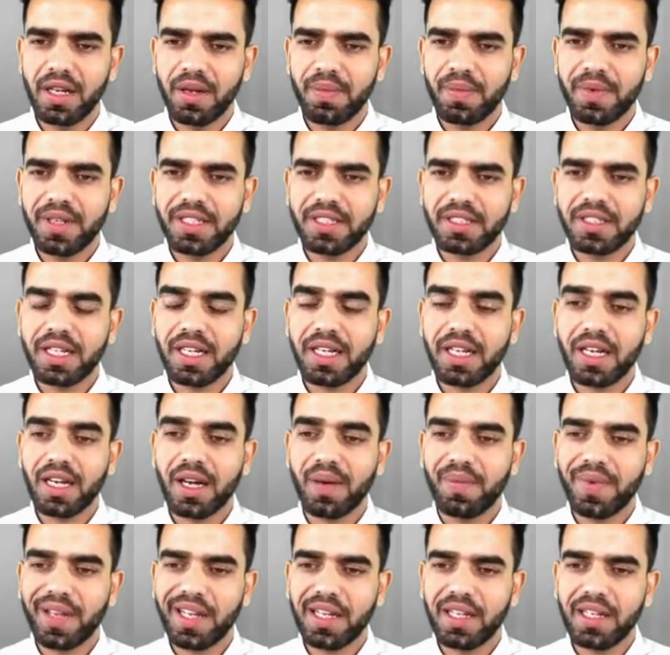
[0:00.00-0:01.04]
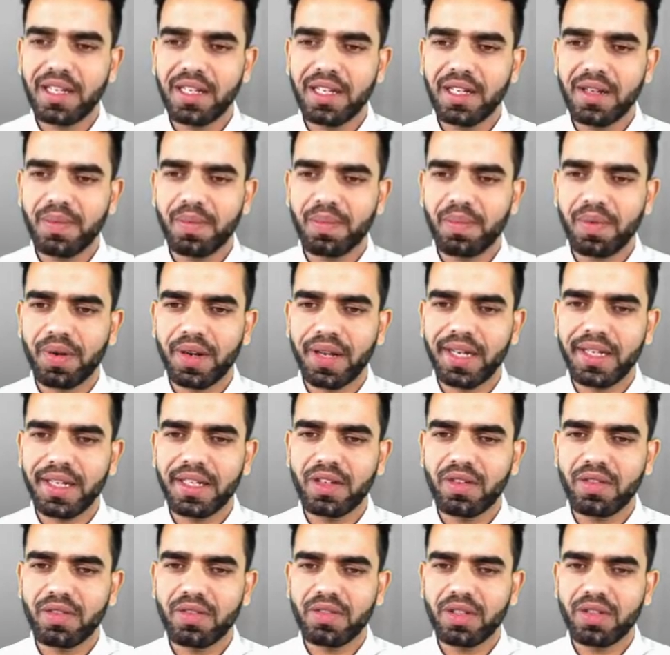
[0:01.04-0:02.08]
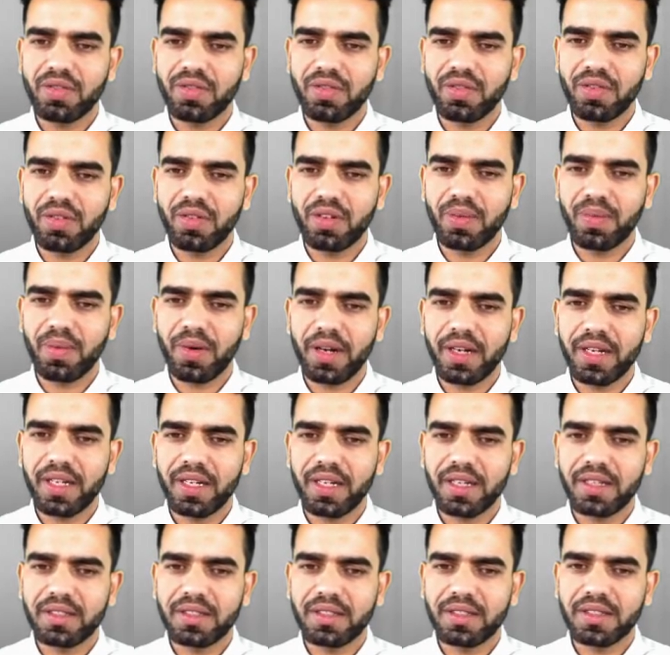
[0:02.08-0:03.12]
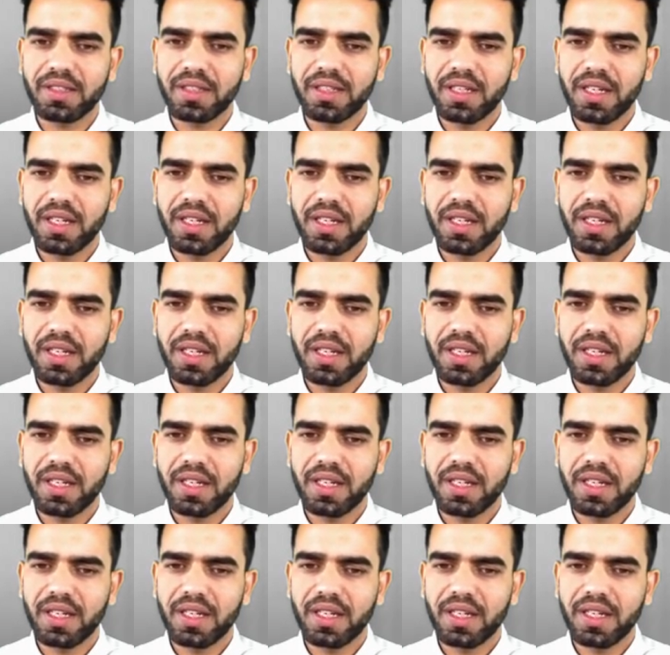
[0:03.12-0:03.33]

means they chemically break down the food particles